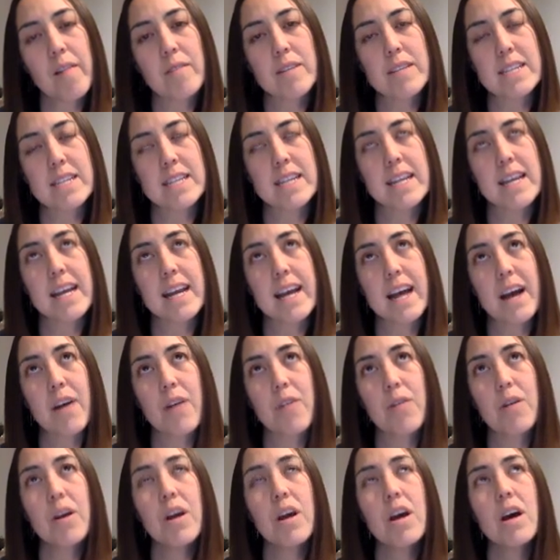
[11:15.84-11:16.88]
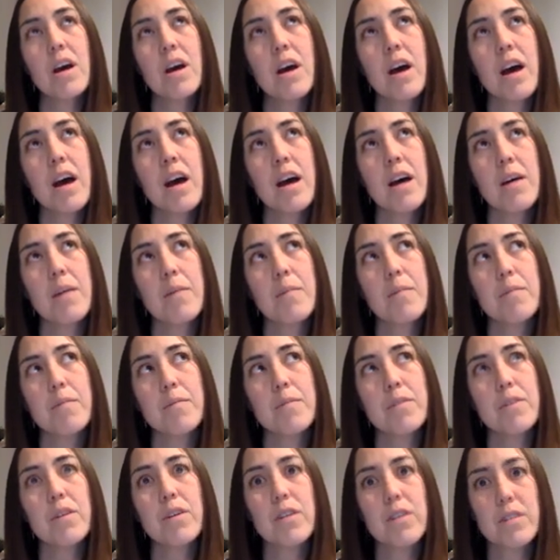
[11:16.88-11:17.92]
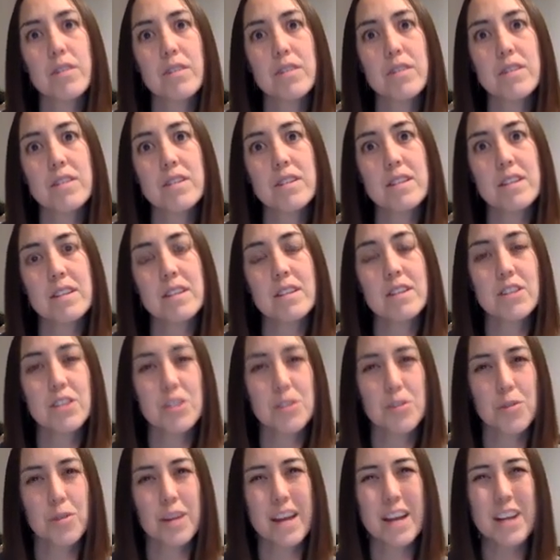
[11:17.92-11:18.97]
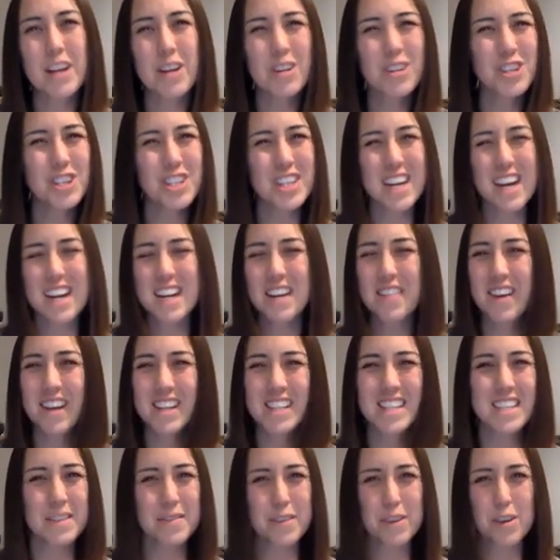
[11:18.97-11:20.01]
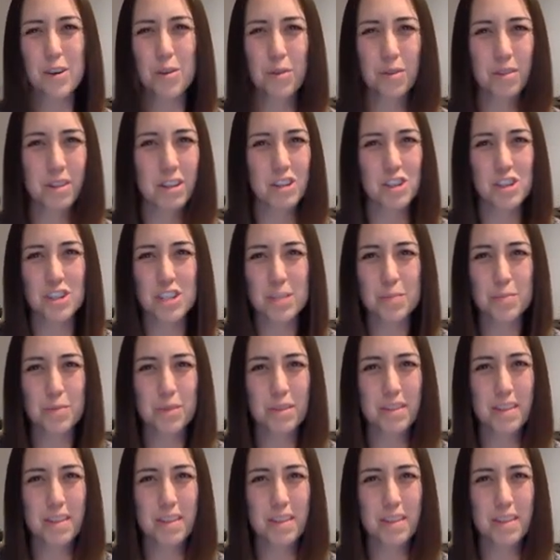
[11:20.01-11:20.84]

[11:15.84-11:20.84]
was saying how the girls in the story, I know she kind of has a difficult relationship with